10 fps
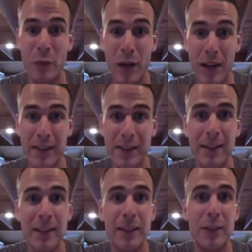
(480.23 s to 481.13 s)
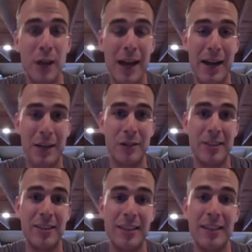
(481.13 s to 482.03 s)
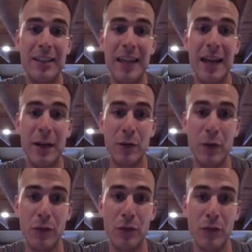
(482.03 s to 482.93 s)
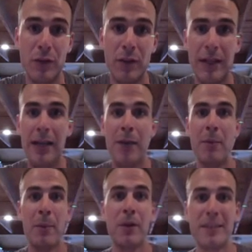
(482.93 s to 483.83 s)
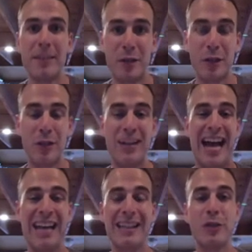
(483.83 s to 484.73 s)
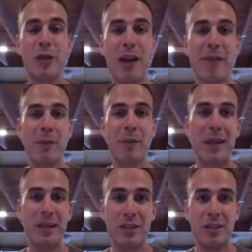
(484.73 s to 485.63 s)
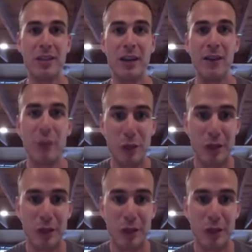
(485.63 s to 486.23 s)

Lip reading: way to actually seed that growth. By putting this on highly trafficked pages of your